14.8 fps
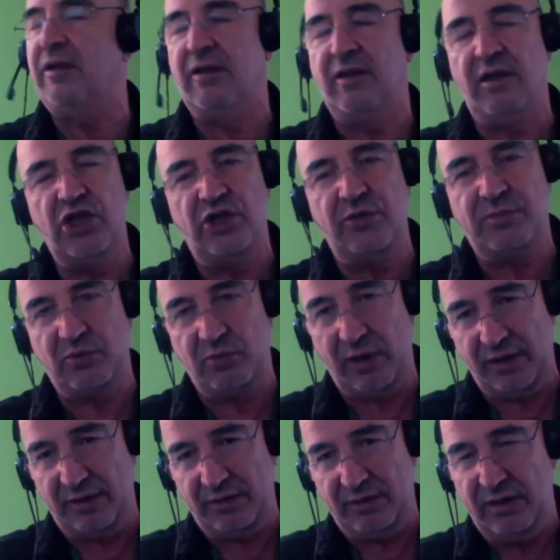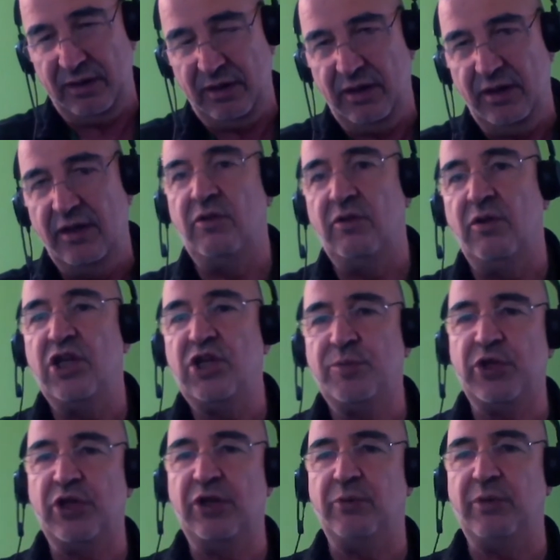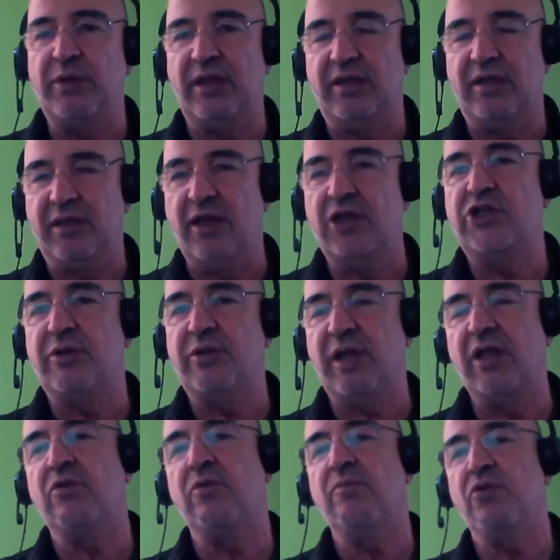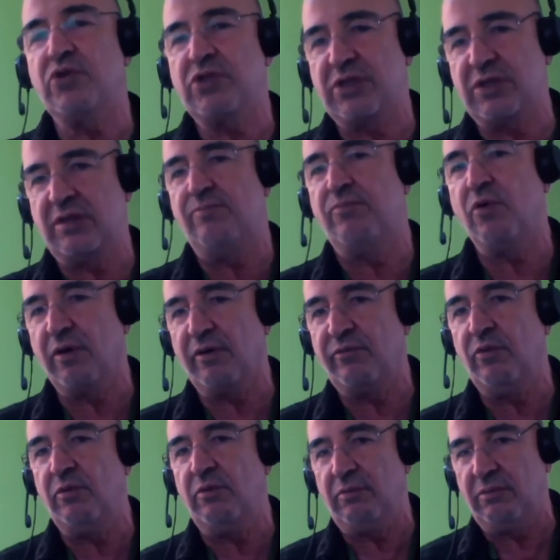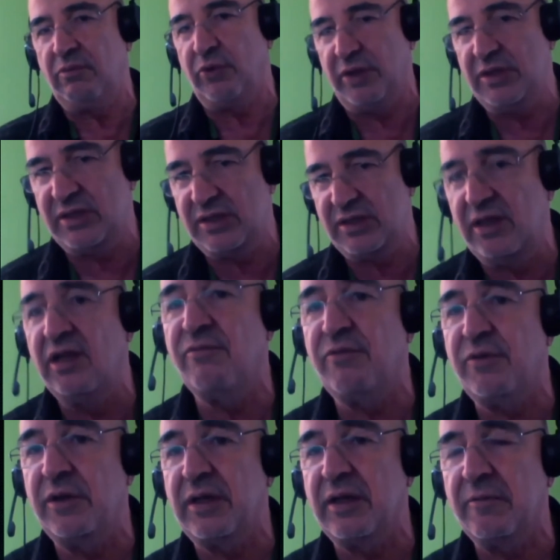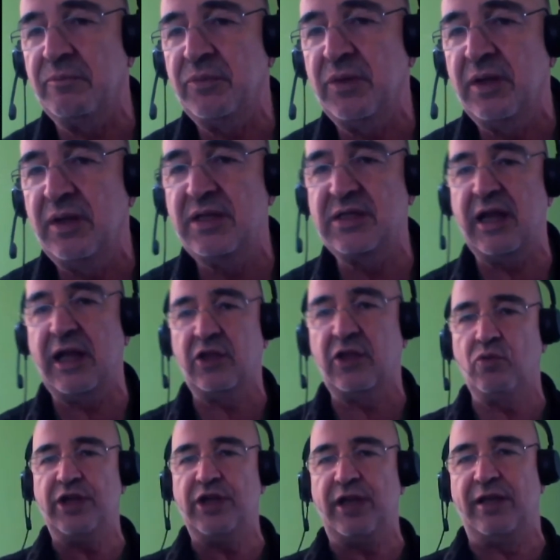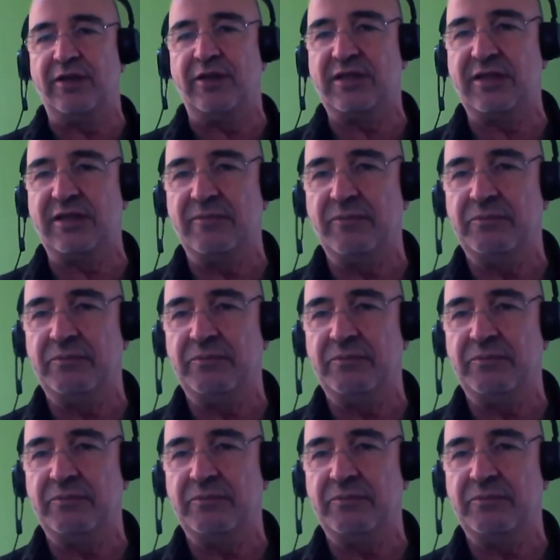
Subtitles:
Egypt's one. The Egyptian grid and the Algerian grid are the most powerful grids in Africa. It's like two giants.